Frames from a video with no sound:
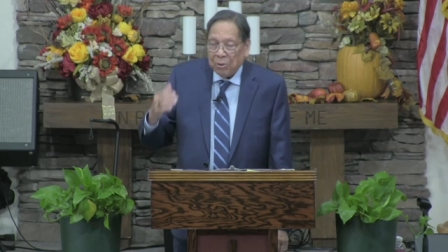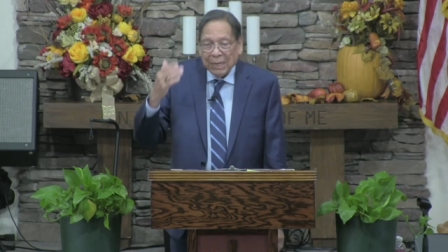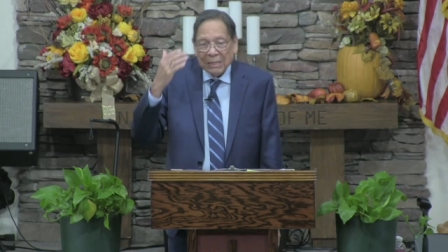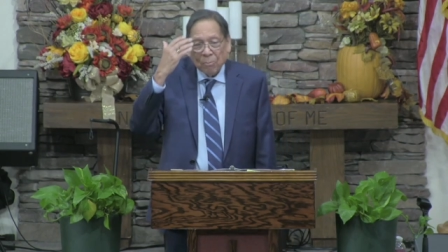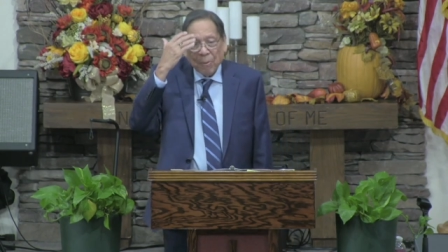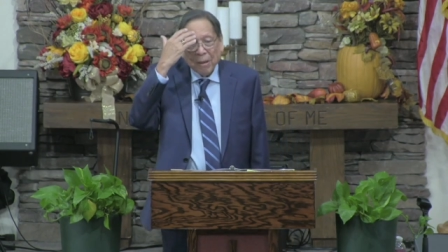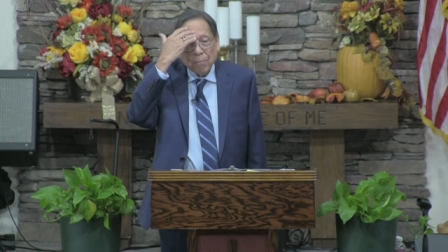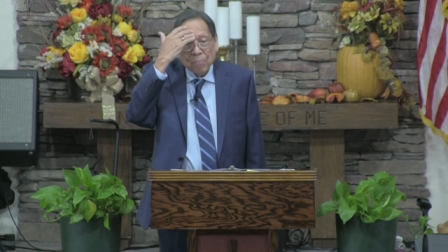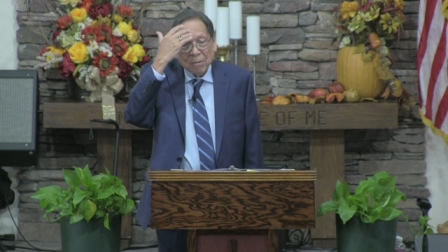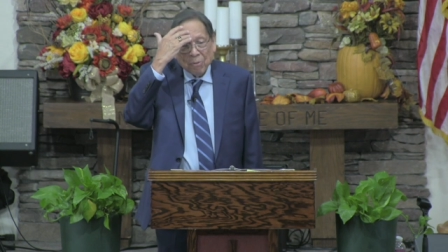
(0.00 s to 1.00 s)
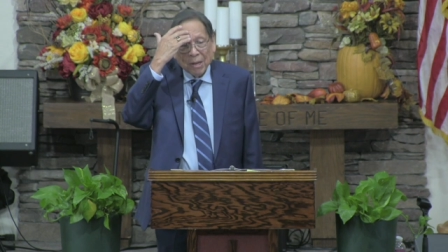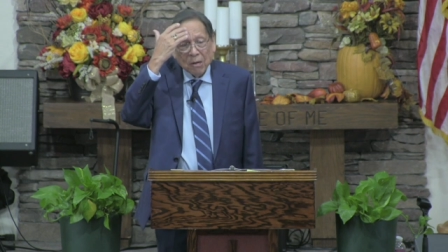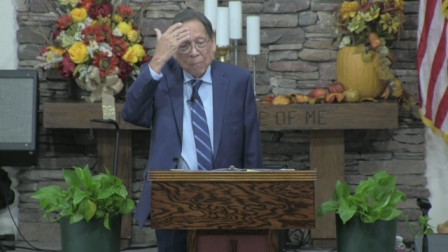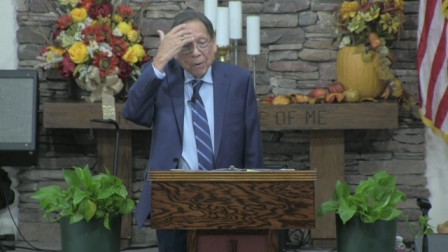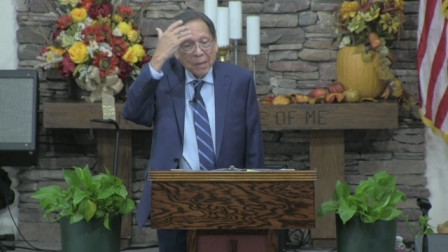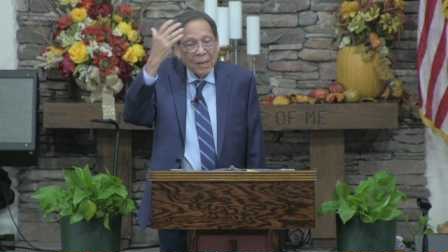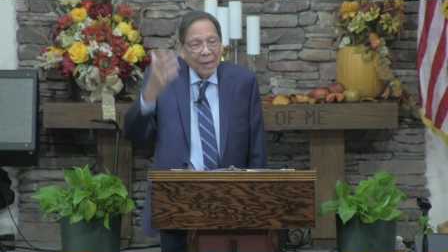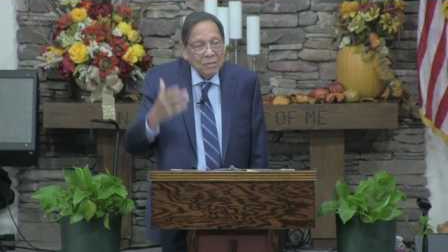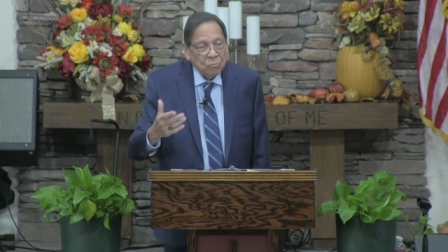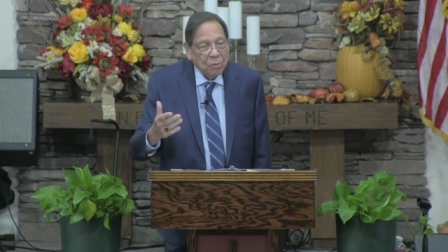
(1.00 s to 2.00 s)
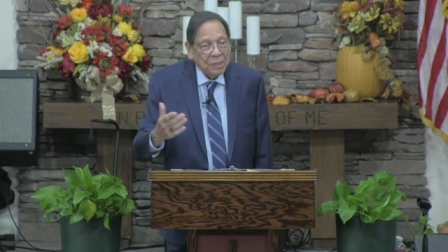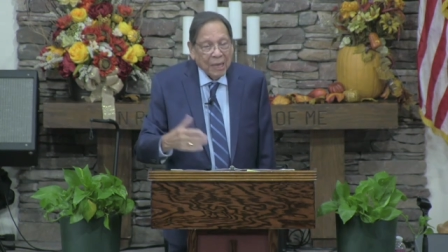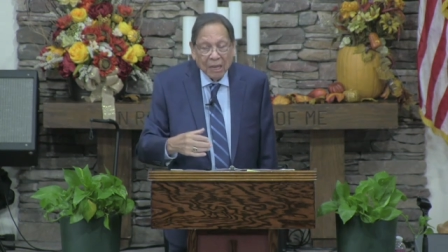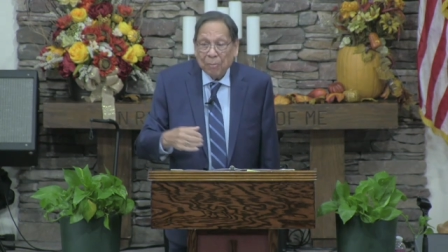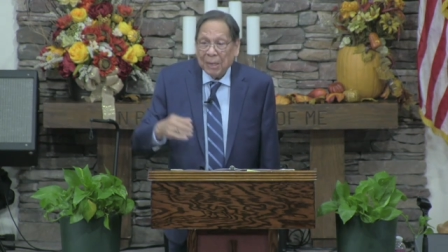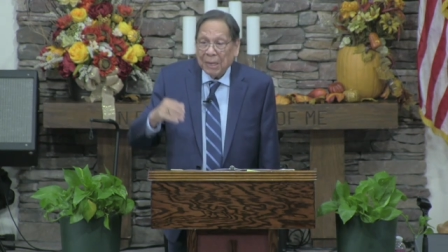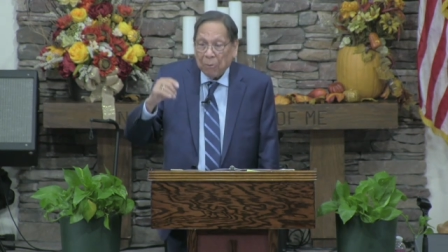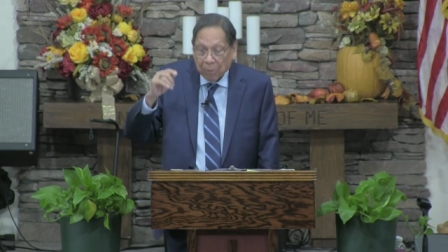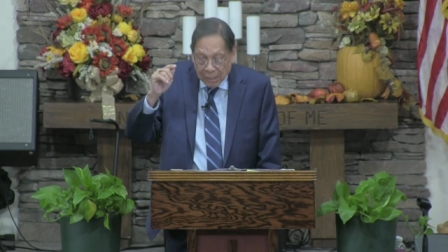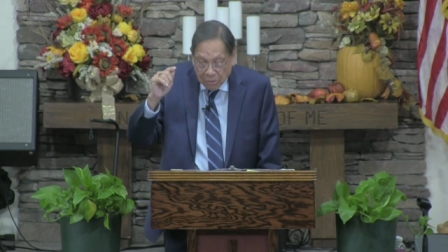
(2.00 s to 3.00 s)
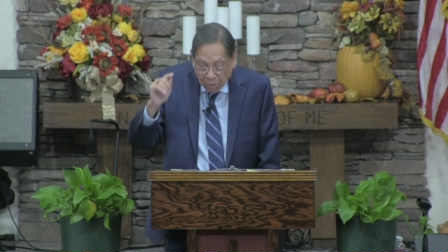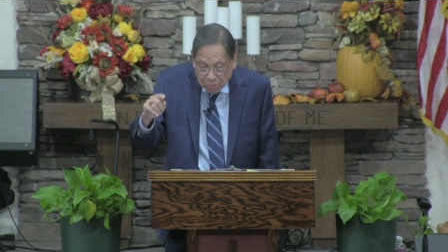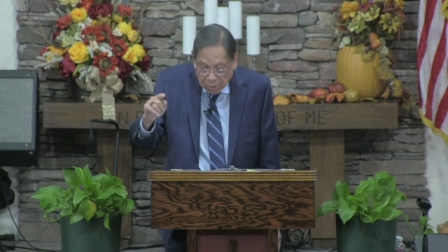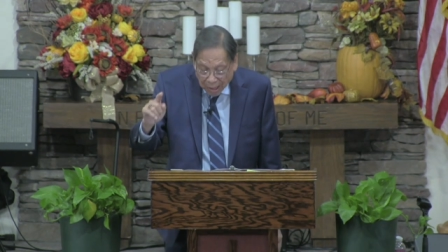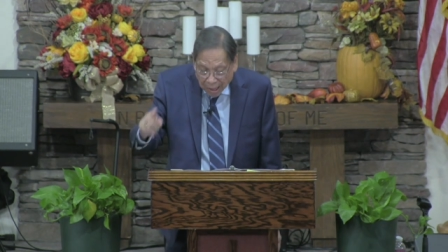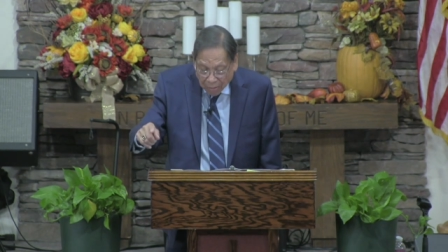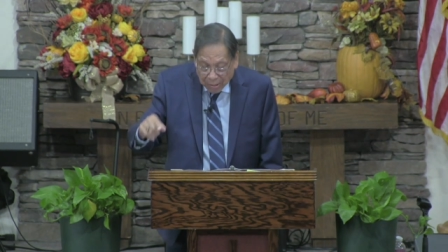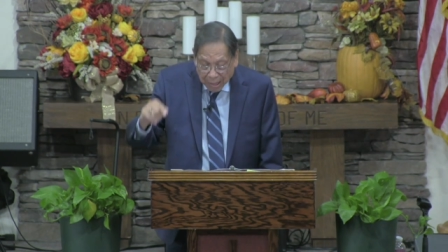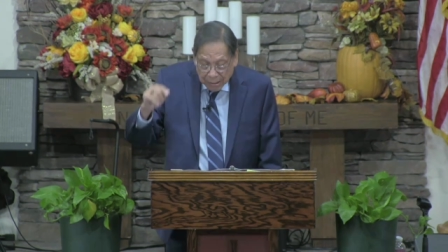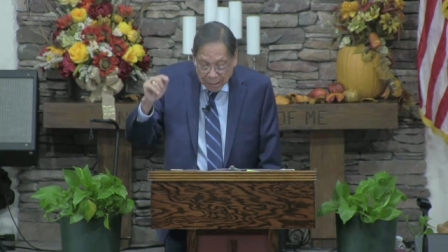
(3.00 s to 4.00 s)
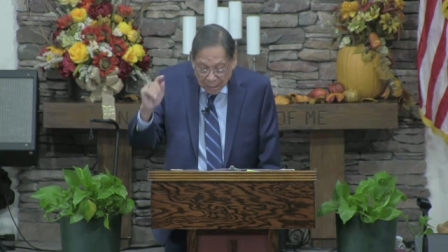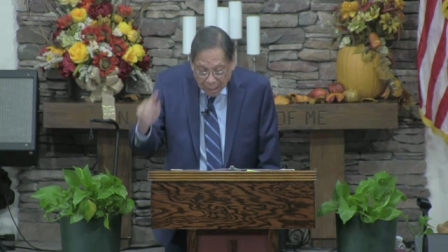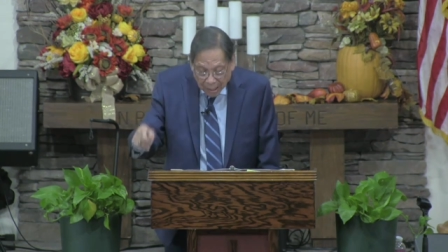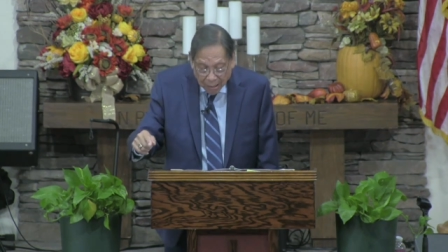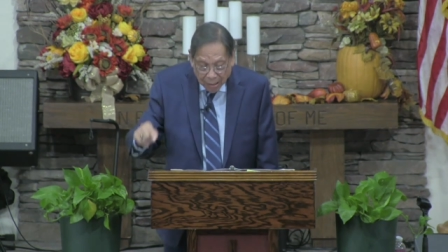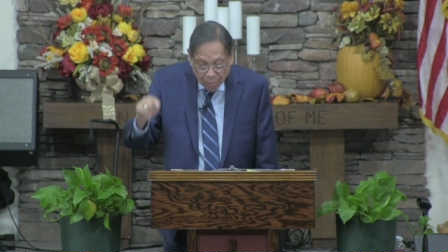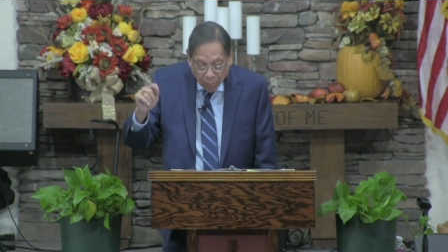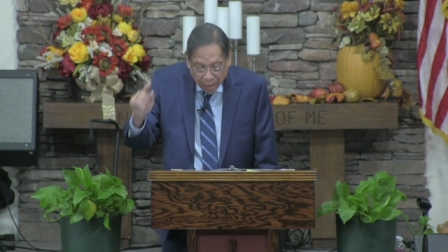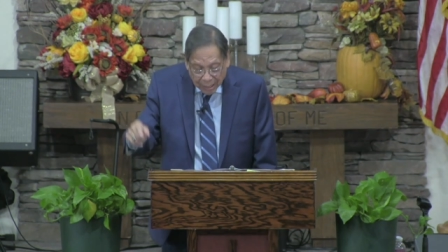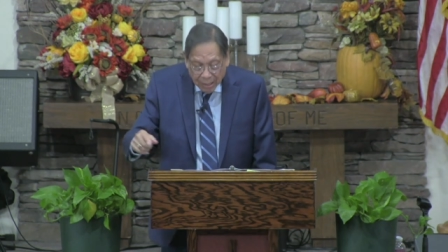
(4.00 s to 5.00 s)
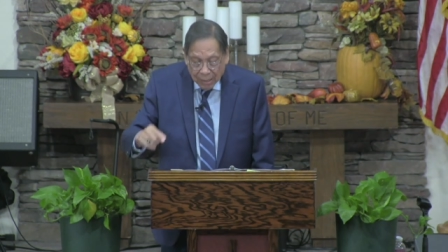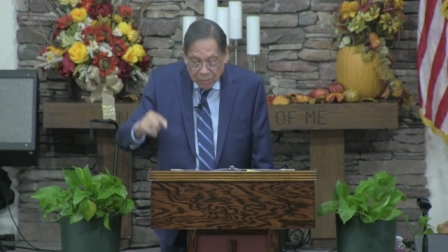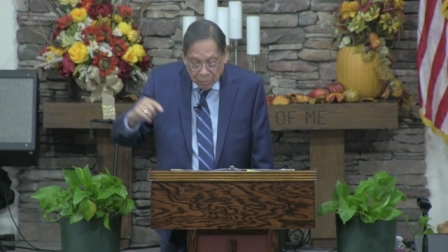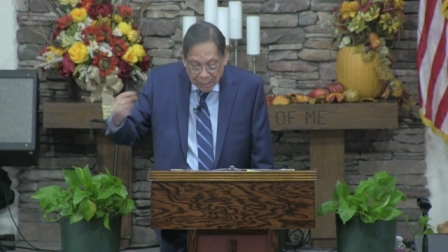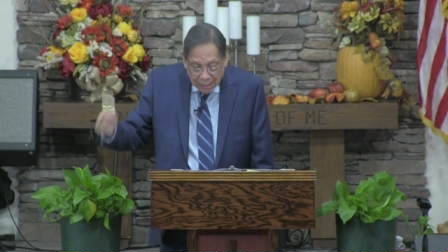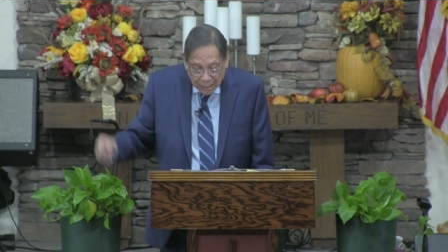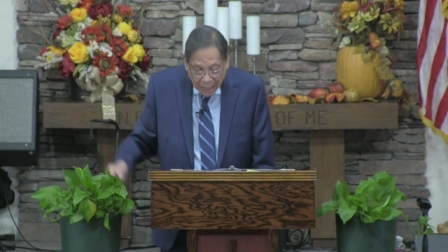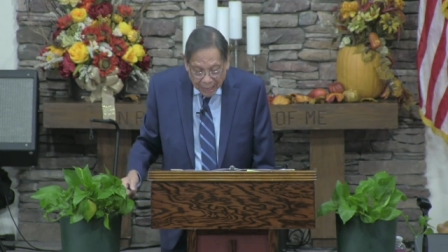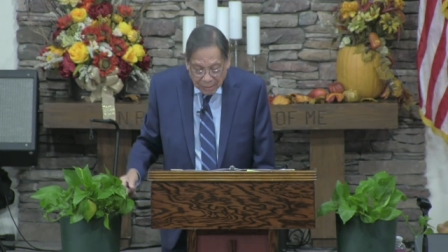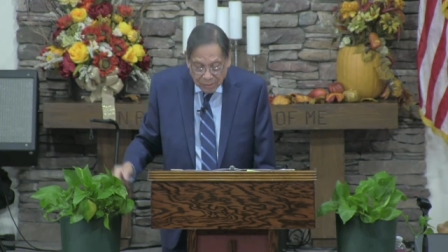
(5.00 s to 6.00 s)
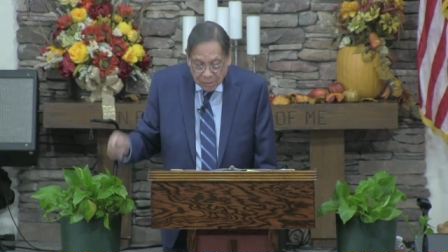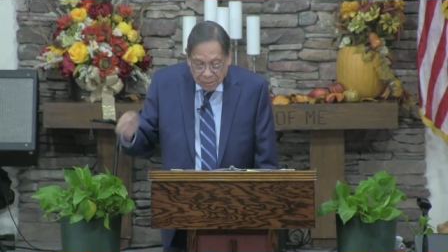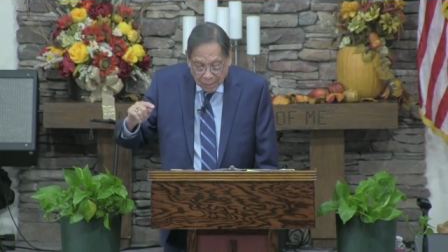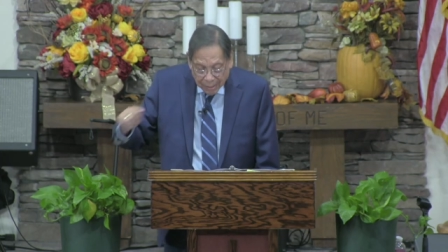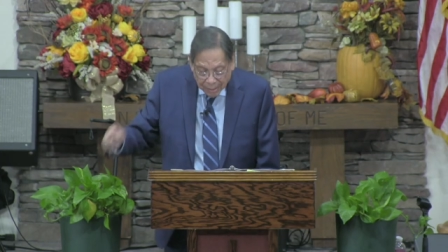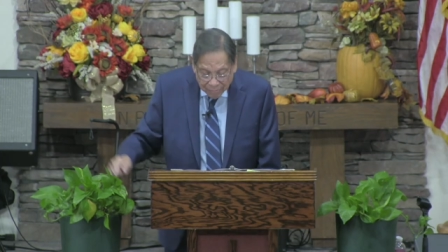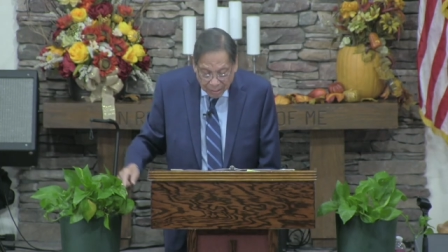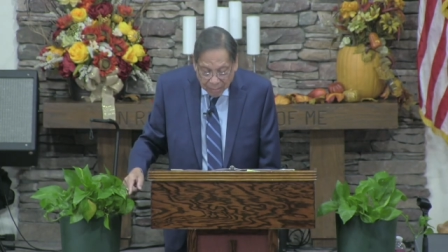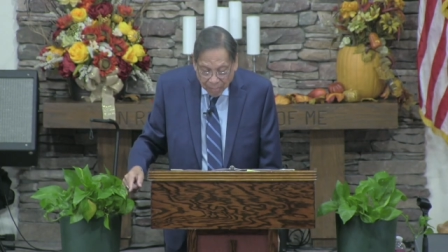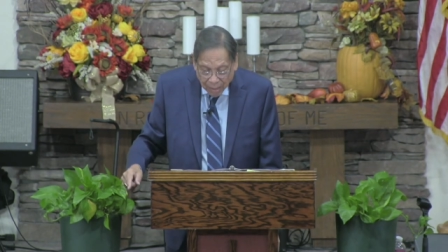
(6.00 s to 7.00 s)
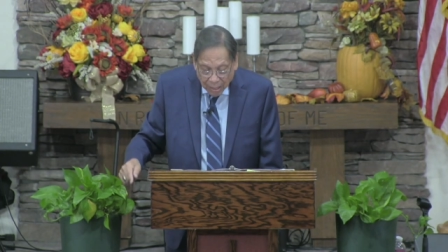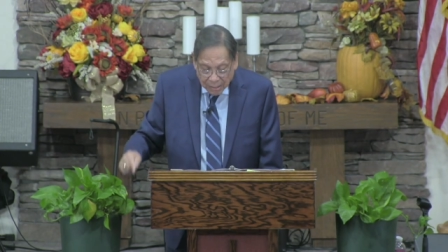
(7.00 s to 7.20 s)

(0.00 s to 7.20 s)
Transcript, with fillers: we need to be ready to butt heads with the enemy. And I already told you how, not in an ugly way, to engage, to live it.